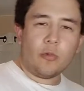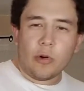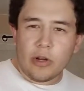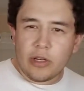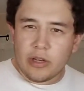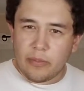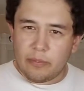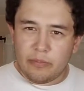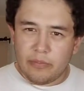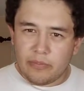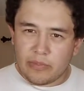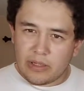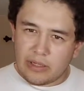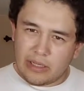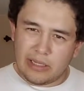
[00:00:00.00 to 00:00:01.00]
wearing a
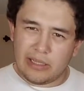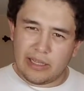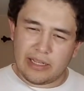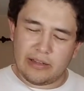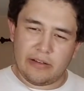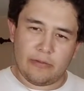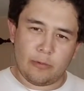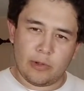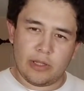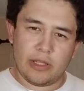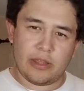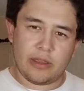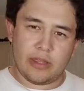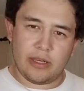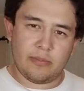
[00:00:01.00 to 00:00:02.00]
kind of like a really
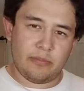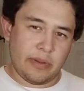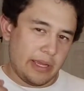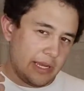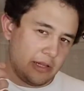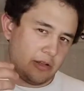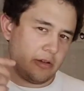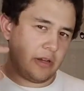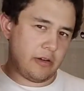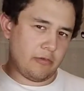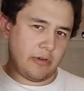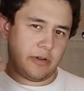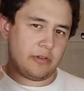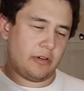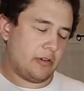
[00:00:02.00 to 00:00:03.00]
thin pillow
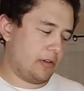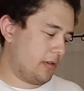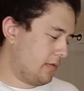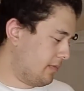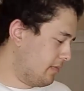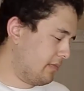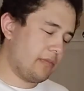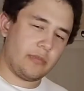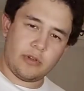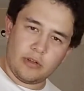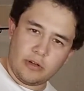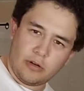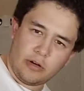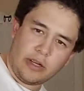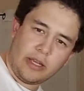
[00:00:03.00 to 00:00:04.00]
around
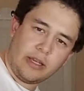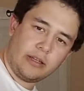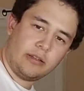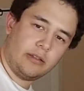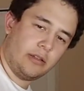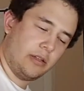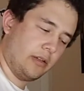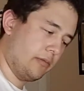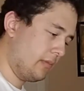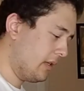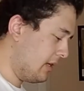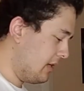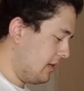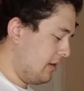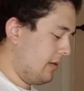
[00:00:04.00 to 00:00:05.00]
your head. You know?
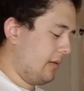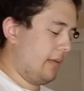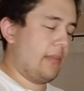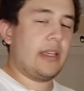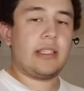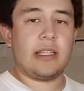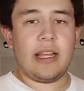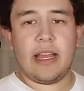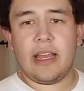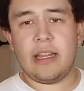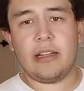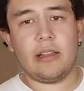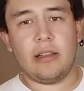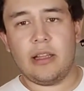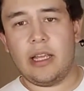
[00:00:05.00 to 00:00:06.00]
Amazing
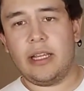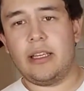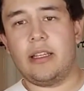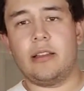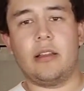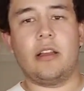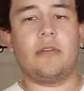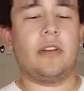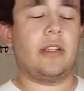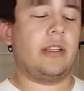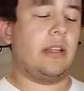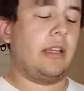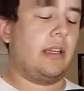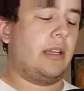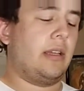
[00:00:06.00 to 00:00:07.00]
hat, like it, love
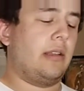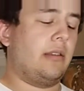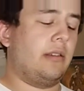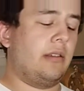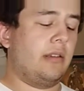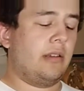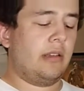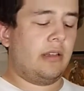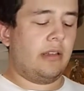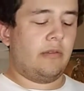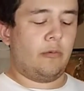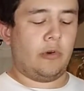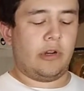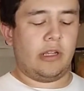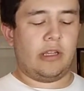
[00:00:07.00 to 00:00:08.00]
it, and
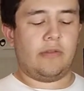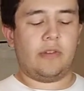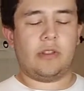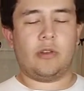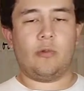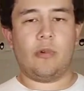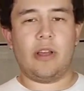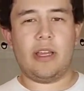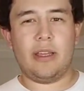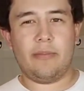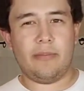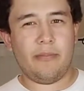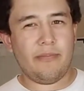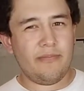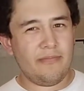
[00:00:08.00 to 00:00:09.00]
we're gonna give it away.
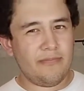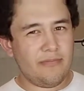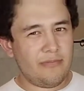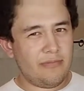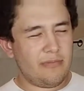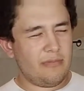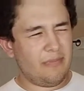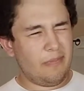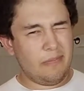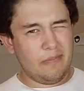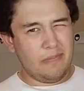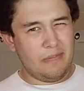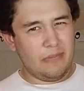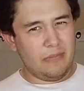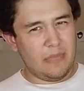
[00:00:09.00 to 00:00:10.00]

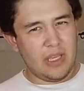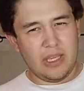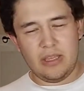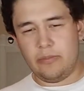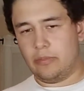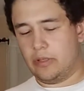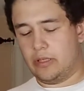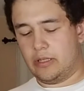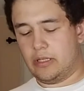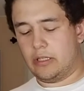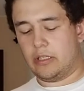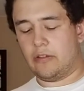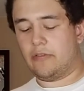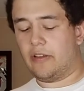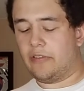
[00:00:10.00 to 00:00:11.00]

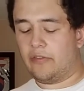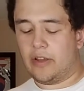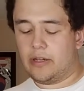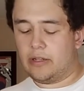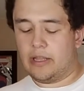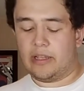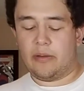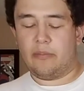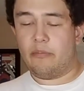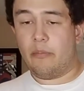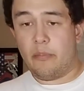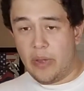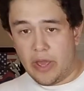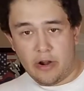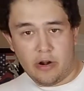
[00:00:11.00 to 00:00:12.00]
Maybe-ish if I find like a
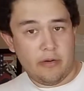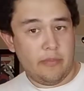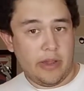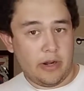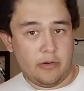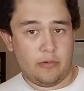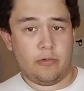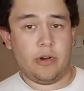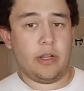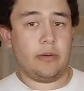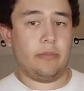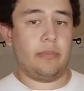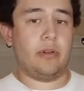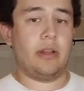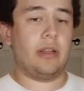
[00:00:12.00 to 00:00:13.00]
better
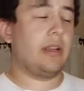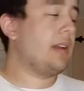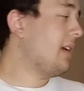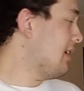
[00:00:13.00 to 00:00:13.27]
one, but